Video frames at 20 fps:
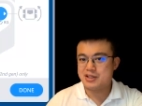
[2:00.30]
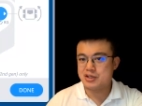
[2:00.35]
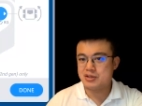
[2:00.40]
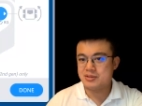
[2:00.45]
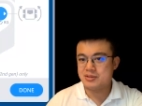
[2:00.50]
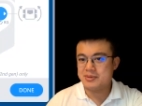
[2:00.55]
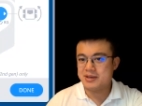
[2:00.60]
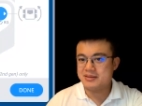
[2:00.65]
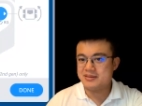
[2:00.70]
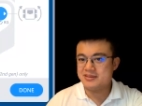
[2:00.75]

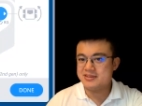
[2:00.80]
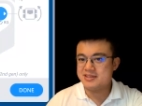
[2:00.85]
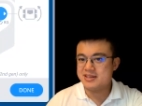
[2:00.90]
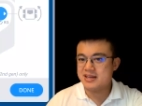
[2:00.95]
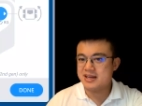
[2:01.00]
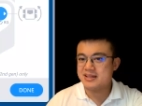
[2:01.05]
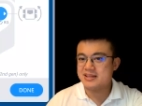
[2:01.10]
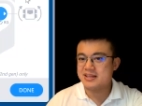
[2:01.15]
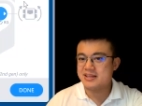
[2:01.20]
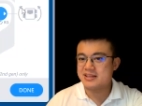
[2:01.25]
shoulder buttons,
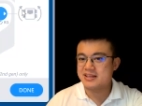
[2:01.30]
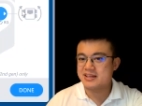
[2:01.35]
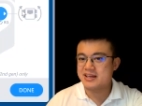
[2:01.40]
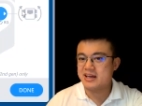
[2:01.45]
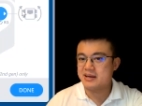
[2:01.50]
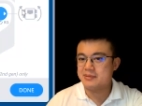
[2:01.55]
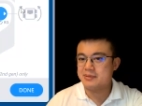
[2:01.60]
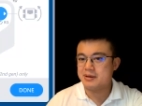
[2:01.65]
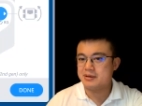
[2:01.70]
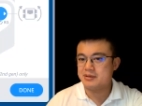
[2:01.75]
and then the
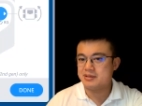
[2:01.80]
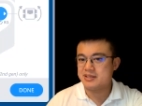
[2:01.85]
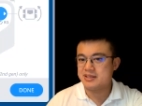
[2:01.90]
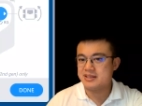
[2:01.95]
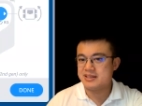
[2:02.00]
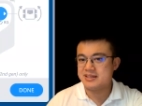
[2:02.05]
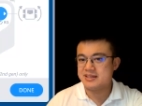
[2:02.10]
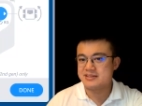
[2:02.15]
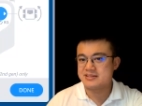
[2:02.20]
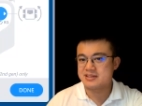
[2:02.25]
catapult
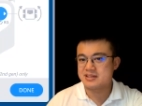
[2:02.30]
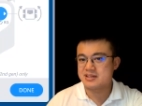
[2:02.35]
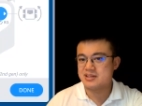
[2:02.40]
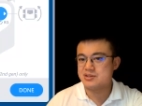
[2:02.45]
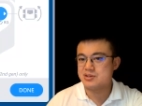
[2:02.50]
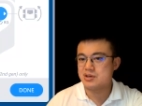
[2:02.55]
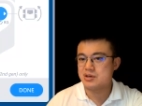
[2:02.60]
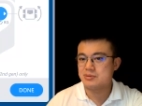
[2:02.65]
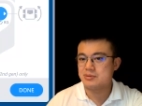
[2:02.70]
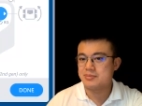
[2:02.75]
is
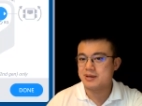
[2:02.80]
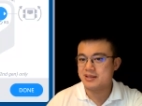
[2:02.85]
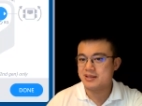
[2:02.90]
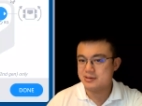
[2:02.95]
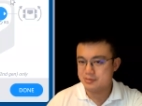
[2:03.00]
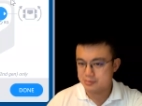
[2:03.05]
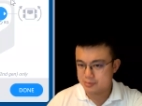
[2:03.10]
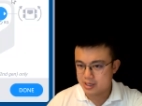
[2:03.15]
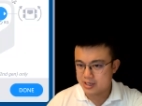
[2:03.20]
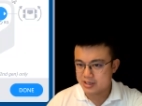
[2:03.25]
controlled by
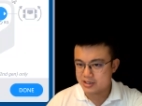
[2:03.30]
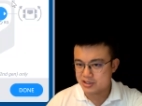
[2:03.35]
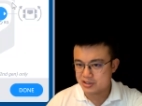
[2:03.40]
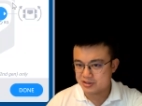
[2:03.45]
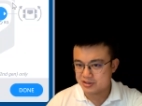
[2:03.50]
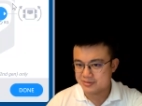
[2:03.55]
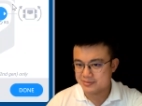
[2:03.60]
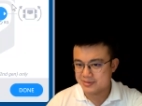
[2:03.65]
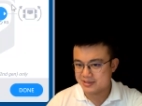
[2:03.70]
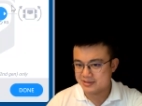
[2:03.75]
the right
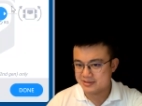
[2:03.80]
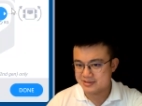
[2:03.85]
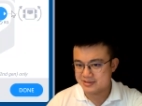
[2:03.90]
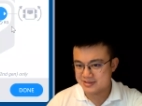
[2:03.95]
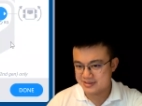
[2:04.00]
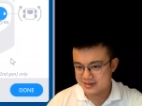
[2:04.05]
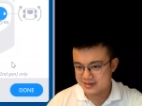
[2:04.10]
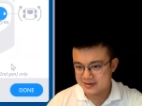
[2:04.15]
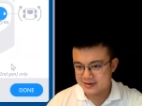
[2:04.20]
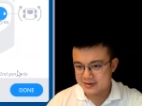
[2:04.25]
shoulder
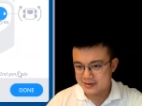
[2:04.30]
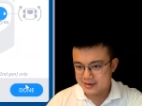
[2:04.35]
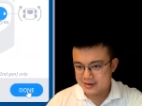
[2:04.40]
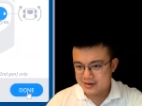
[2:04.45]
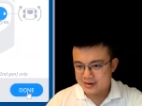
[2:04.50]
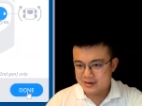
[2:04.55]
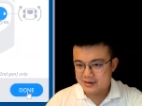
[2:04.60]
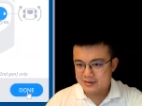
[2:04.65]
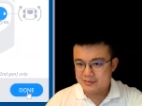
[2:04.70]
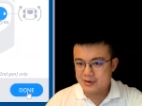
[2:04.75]
buttons.
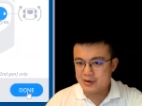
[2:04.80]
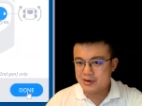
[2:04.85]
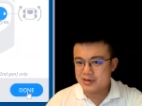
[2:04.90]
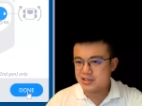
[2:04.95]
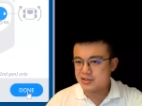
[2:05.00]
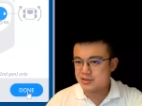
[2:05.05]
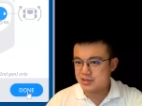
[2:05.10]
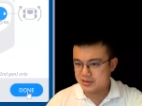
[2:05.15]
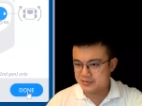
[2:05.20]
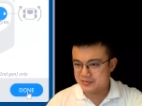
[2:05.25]
Very
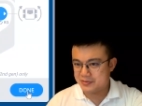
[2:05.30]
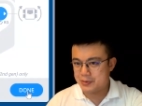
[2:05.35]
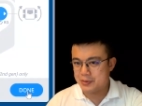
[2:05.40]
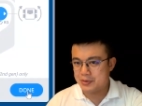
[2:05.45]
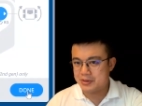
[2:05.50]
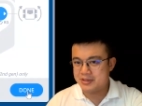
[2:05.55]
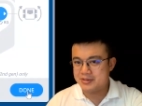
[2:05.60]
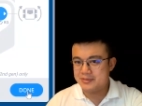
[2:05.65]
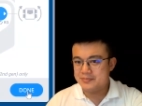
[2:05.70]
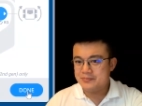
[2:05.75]

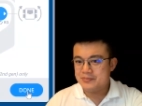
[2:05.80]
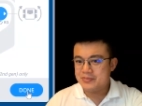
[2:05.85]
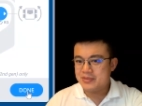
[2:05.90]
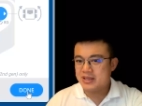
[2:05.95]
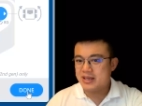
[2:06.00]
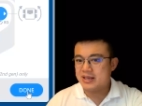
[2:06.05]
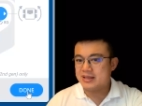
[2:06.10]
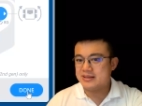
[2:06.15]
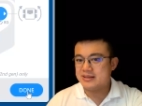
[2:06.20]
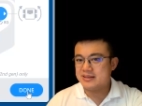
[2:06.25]
straightforward,
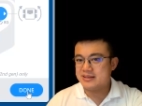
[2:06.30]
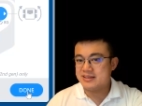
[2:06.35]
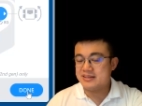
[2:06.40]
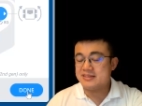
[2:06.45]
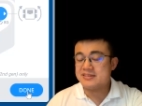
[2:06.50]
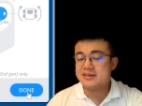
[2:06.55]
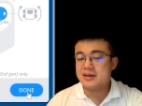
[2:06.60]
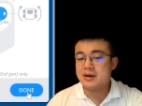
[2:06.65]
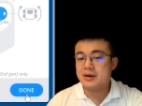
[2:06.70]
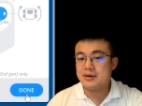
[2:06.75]
and
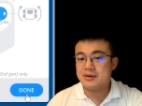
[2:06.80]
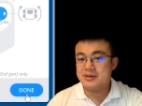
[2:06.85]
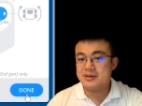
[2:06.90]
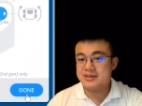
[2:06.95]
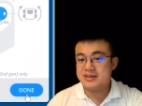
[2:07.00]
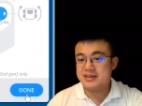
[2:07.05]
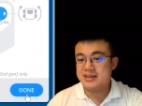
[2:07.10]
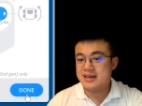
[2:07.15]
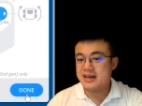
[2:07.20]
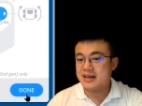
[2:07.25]
this
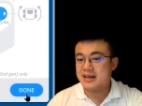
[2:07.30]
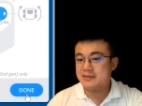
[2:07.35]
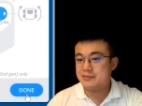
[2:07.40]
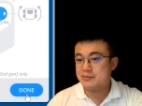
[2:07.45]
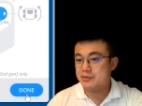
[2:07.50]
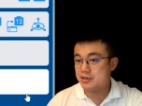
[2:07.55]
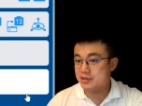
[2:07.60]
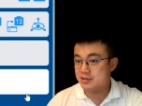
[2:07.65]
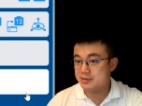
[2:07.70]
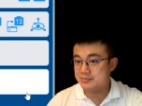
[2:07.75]
code
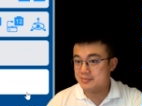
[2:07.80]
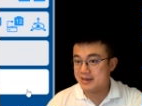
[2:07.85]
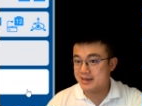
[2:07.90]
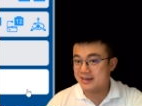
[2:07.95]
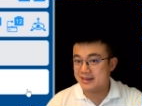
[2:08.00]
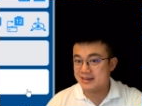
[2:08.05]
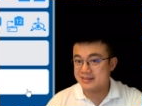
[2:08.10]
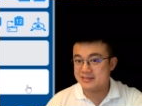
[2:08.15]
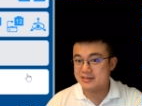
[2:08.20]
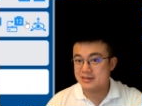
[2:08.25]
will
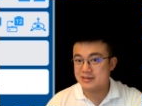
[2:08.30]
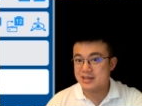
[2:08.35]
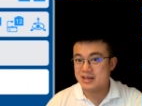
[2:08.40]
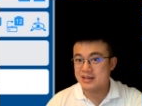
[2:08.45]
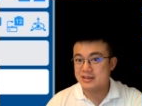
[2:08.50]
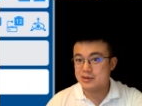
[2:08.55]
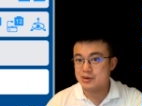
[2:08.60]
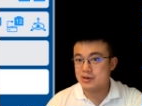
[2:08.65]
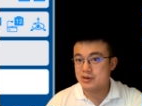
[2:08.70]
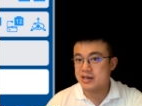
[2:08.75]
make it so
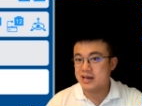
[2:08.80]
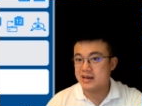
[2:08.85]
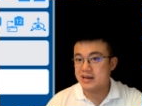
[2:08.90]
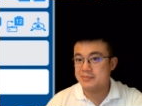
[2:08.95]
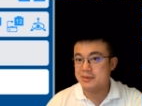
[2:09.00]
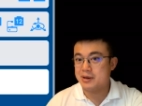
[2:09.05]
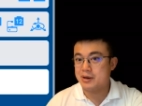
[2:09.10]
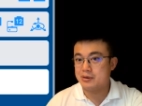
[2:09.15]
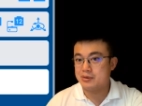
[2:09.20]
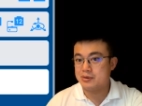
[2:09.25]
that your
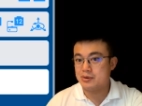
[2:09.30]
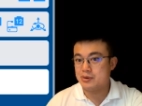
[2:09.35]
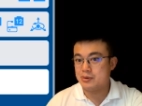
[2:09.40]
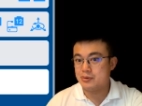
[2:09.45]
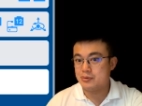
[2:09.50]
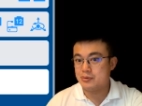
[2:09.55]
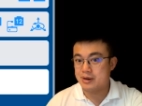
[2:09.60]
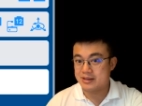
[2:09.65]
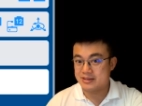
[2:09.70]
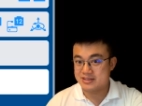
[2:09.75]
catapult
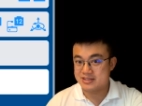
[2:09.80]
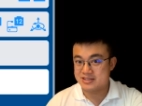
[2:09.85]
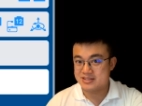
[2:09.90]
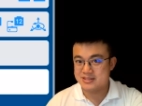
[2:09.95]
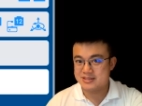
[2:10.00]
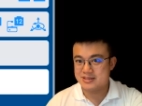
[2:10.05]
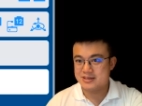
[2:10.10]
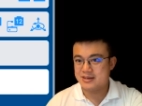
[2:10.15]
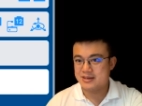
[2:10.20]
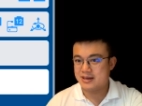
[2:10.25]

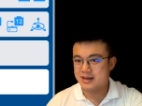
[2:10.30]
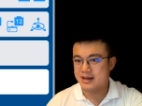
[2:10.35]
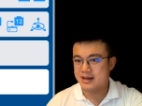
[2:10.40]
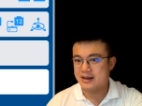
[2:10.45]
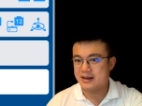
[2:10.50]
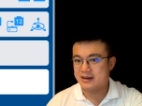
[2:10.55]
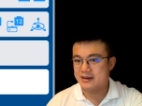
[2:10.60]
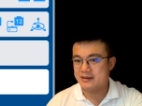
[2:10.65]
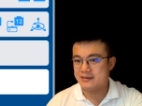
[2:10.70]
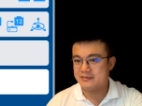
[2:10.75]
runs
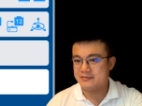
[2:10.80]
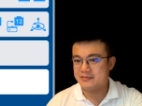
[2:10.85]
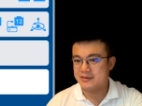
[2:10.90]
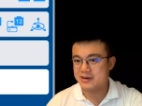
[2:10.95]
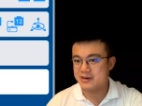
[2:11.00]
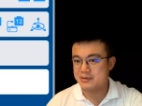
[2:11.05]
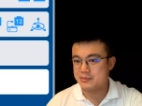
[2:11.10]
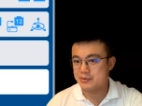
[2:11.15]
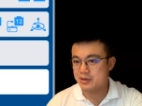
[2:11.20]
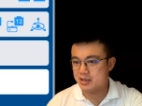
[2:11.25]
uh,
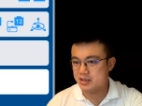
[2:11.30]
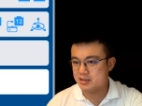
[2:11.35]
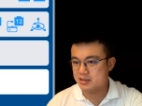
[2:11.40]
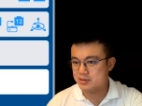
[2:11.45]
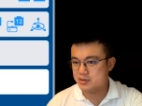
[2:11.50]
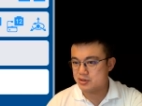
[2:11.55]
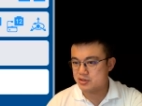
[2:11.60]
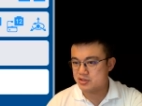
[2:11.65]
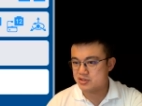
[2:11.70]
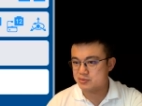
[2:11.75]
very well.
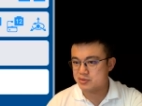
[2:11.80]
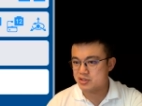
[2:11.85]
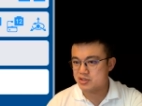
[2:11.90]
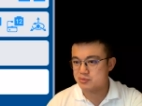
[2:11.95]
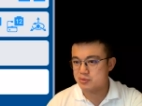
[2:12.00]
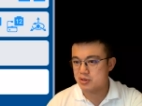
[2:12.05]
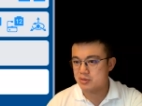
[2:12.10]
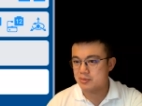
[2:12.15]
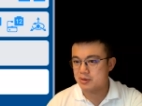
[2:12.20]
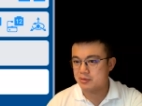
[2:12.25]
Your
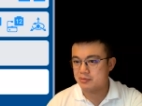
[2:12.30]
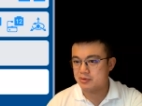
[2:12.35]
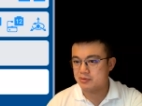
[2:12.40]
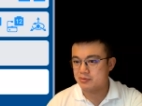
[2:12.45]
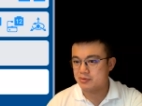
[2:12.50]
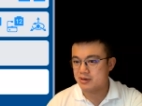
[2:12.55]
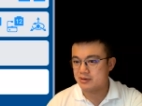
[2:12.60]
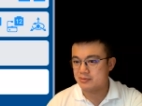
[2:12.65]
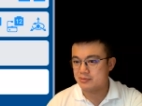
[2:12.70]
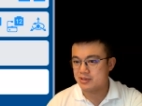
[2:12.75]
swish robot
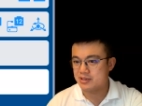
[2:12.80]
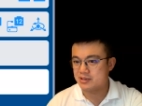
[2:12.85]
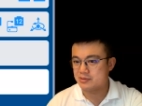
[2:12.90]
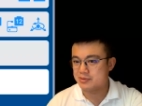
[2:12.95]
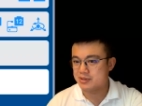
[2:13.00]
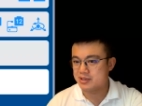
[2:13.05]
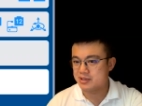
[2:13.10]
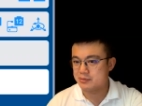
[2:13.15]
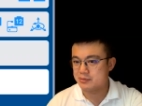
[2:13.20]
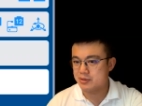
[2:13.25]
will run really,
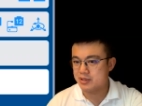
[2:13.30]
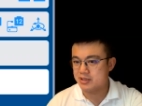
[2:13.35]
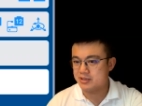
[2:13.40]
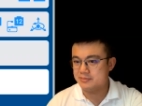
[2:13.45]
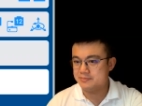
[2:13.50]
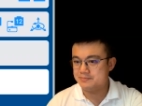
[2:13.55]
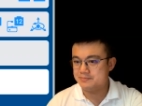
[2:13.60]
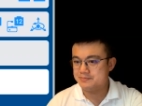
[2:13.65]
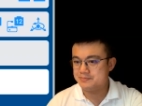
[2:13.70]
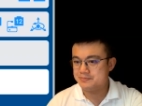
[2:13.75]
really
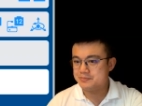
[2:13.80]
well